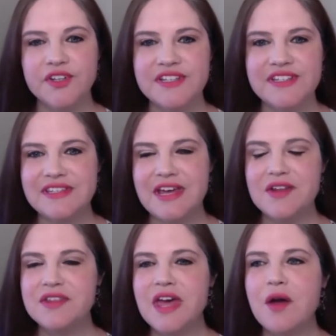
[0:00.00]
It's
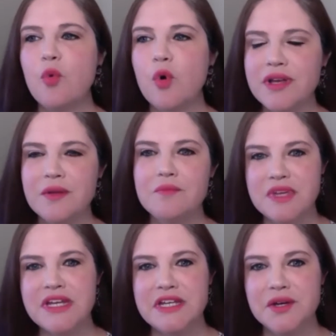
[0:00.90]
that one
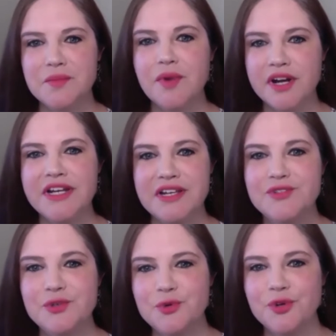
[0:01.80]
media marketing
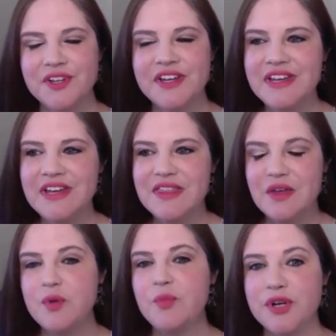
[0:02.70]
tool
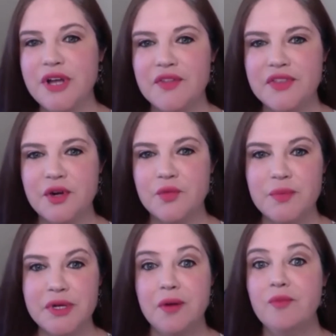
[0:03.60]
that we put out there, we
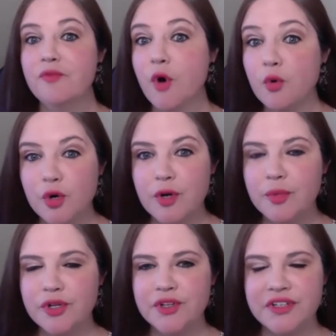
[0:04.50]
become
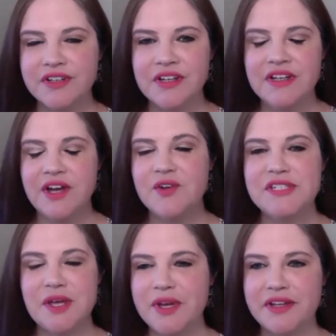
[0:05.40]
vulnerable. And I always
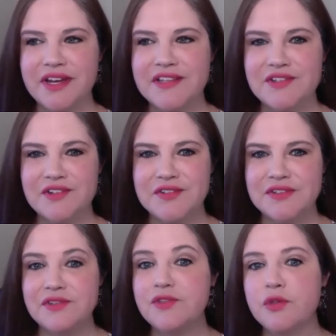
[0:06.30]
tell my clients there's
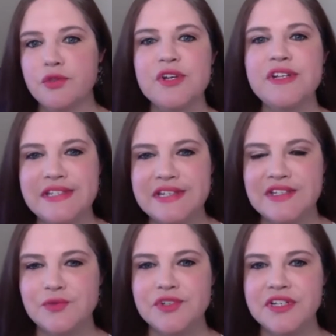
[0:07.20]
3
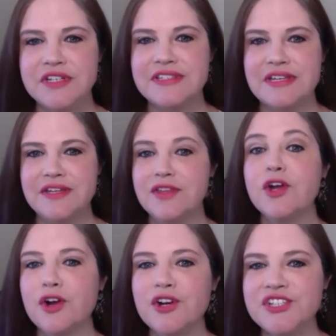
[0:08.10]
C's really. It's like the
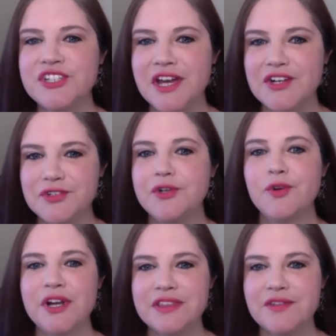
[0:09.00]
courage to actually
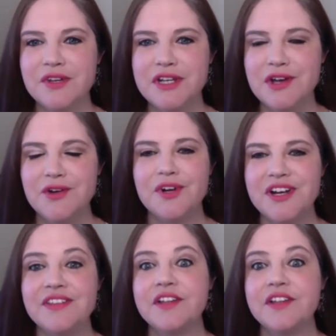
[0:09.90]
create the video, right?